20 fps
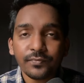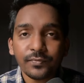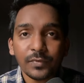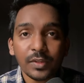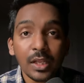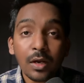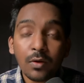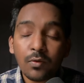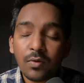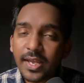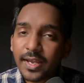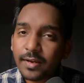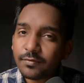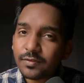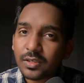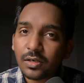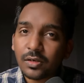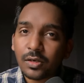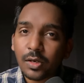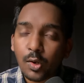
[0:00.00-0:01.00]
Now I have
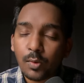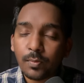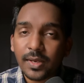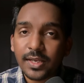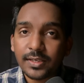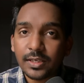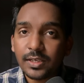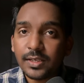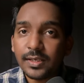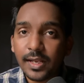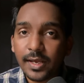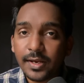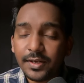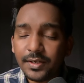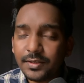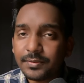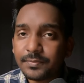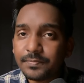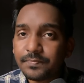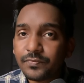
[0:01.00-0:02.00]
turned on my key
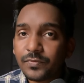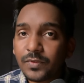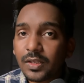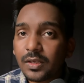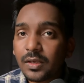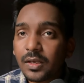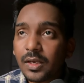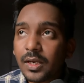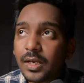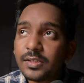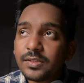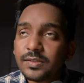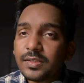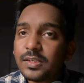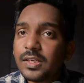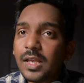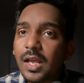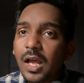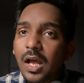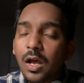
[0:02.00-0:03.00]
light and
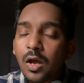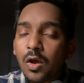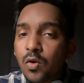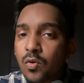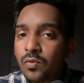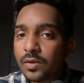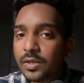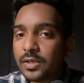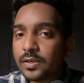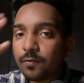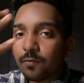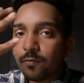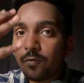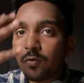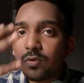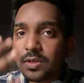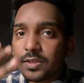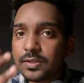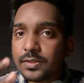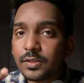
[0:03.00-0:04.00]
see how it
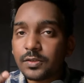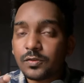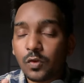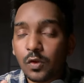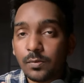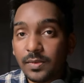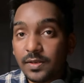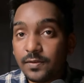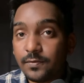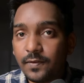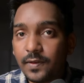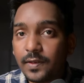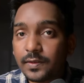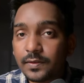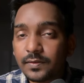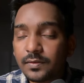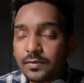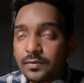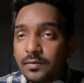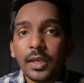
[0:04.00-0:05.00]
focuses on my
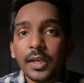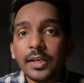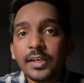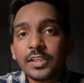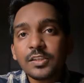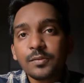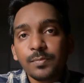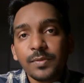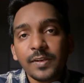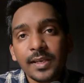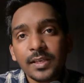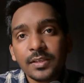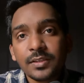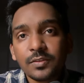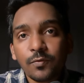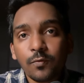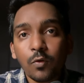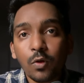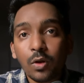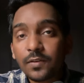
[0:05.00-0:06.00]
face. It is placed
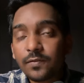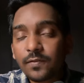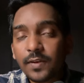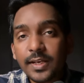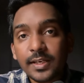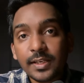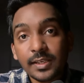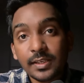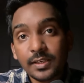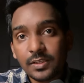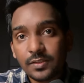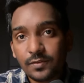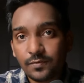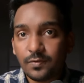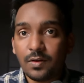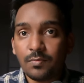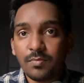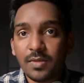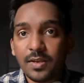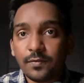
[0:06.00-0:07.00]
45 degrees
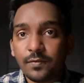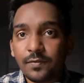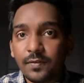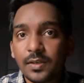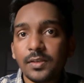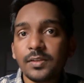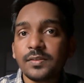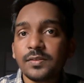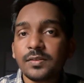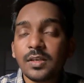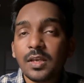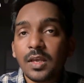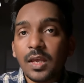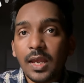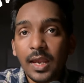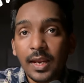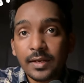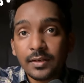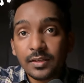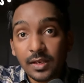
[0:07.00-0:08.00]
from my face,
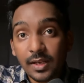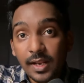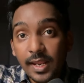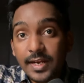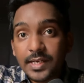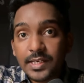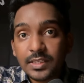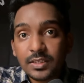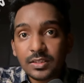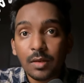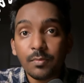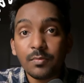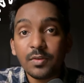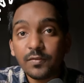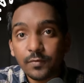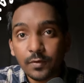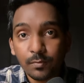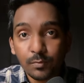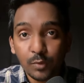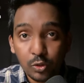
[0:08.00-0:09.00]
and the light is coming
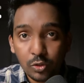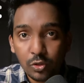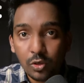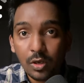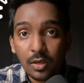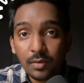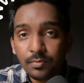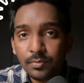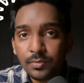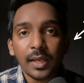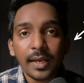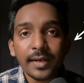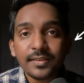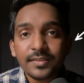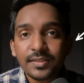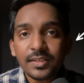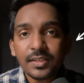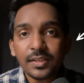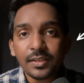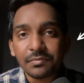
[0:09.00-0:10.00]
from the top, and
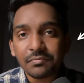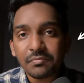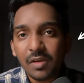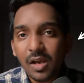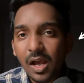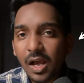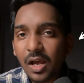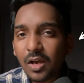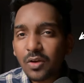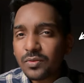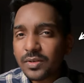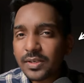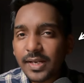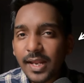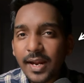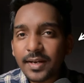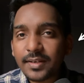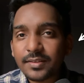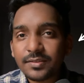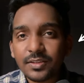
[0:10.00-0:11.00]
see how it
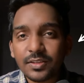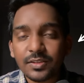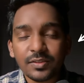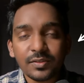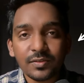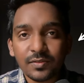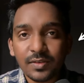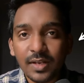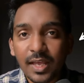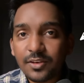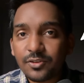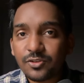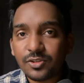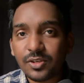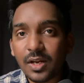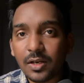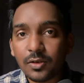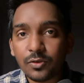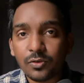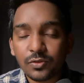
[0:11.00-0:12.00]
adds these nice
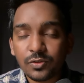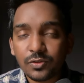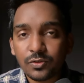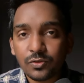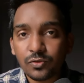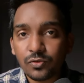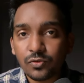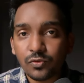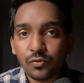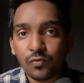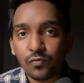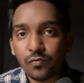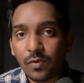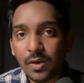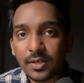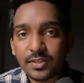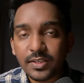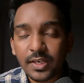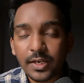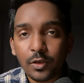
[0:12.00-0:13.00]
shadows to
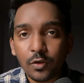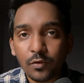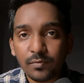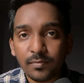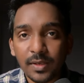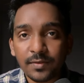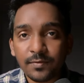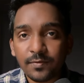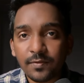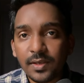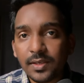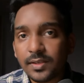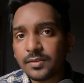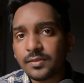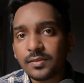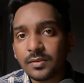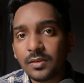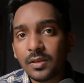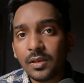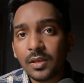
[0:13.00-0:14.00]
one side of my face,